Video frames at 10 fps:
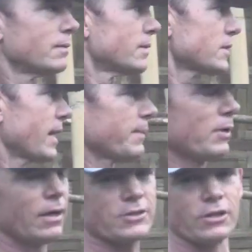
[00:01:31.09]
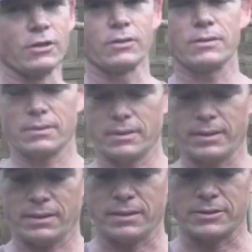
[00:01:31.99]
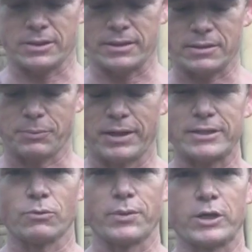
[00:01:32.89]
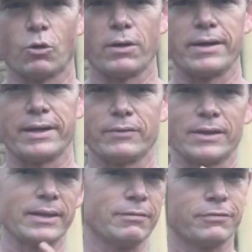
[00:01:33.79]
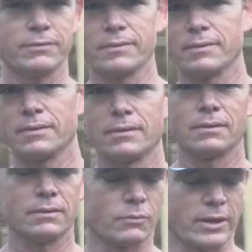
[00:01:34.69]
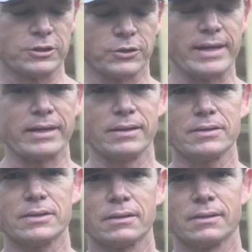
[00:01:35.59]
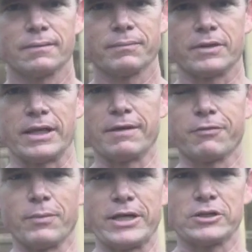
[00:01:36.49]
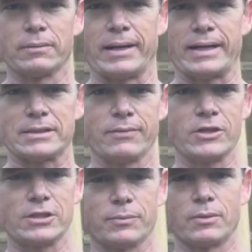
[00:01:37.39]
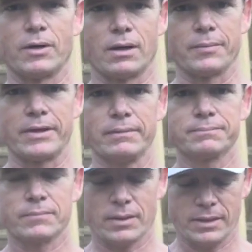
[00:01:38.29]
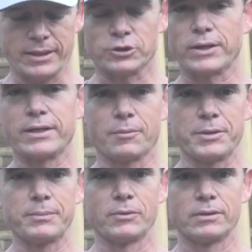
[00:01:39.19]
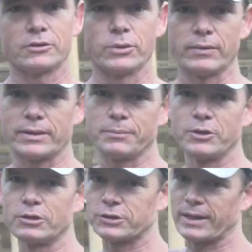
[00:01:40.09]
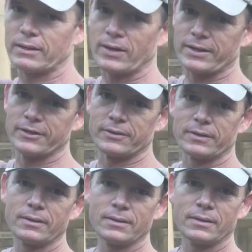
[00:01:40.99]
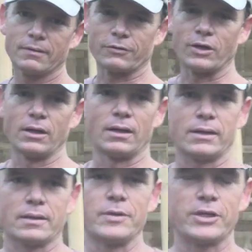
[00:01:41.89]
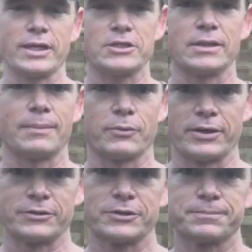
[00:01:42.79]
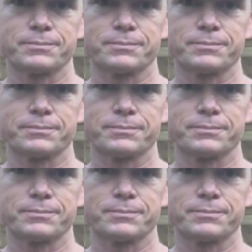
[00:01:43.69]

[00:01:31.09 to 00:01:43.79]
This camp also is a place where we coordinate relief, run trainings, get information about activities of the Burma Army, and train our people. So we run computer training right here for all our communication operators,